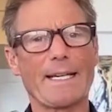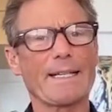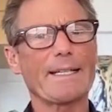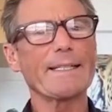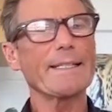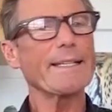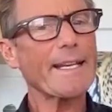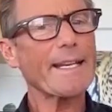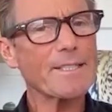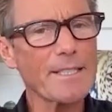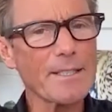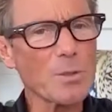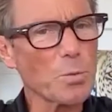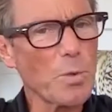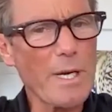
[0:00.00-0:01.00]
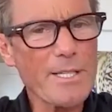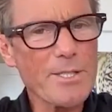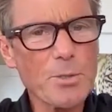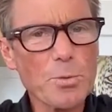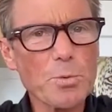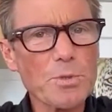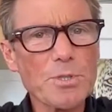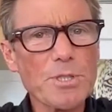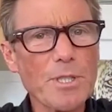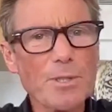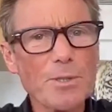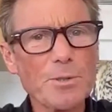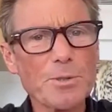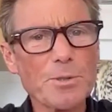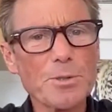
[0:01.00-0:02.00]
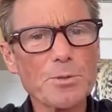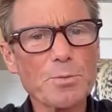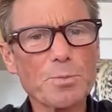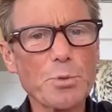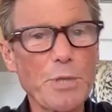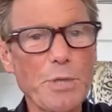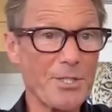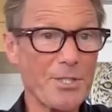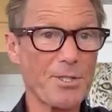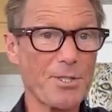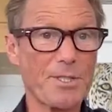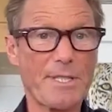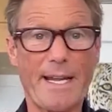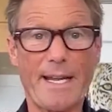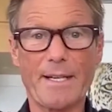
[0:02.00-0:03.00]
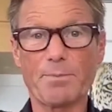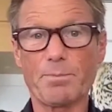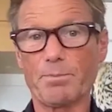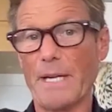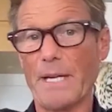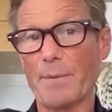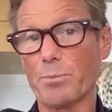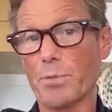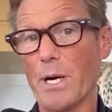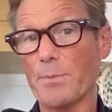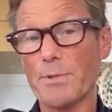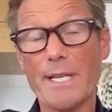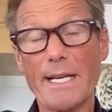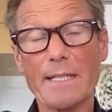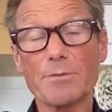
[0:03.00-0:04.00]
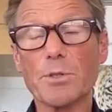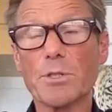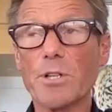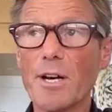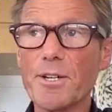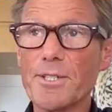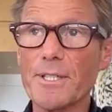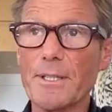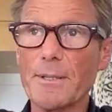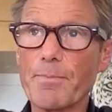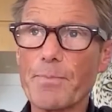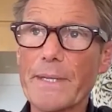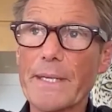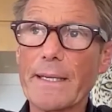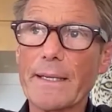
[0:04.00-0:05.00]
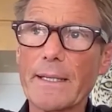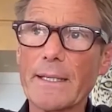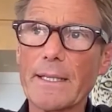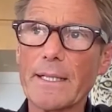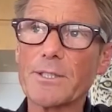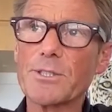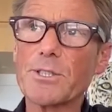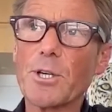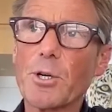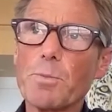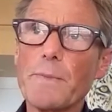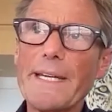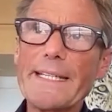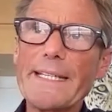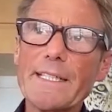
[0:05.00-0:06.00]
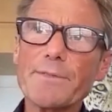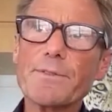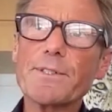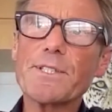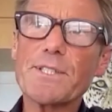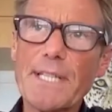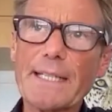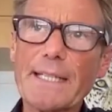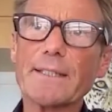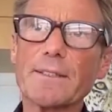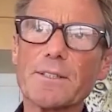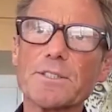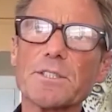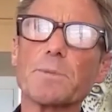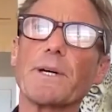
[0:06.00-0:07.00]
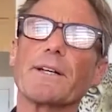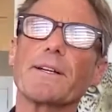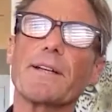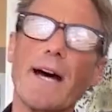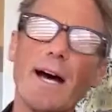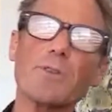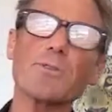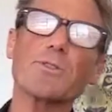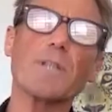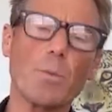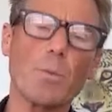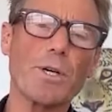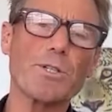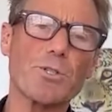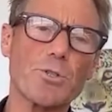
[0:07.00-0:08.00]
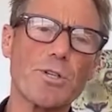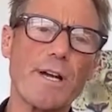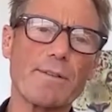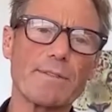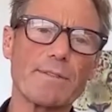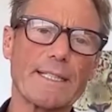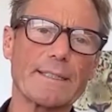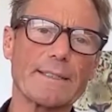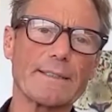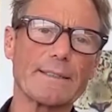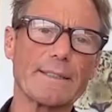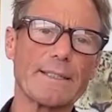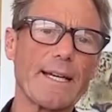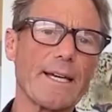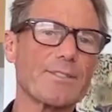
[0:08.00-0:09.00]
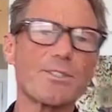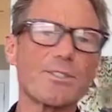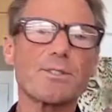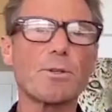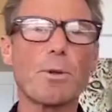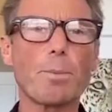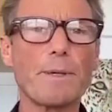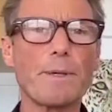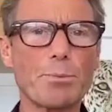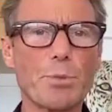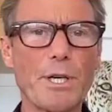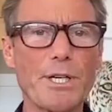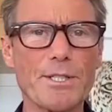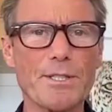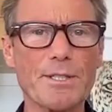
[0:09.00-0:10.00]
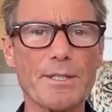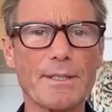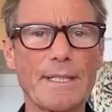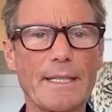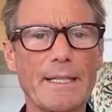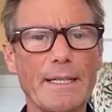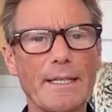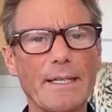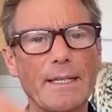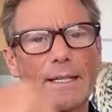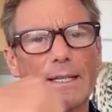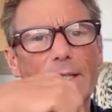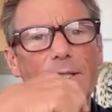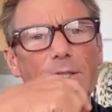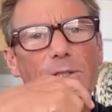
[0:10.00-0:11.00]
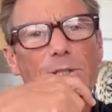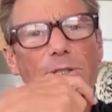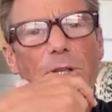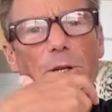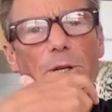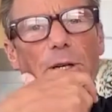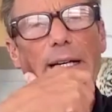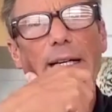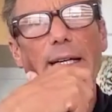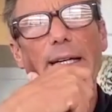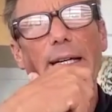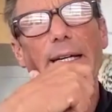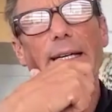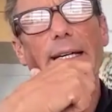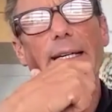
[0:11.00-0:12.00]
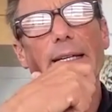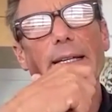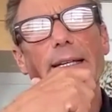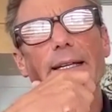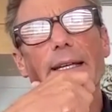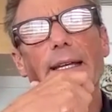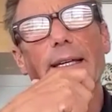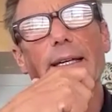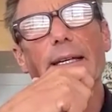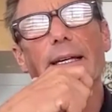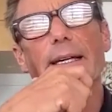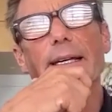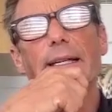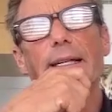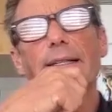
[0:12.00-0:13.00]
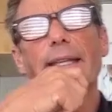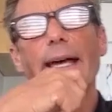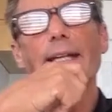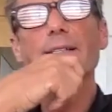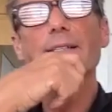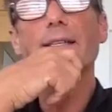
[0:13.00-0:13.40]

connected in ways that were so sort of precious and perhaps taken for granted. So many of the signals about how someone is traveling had just not been present. So that is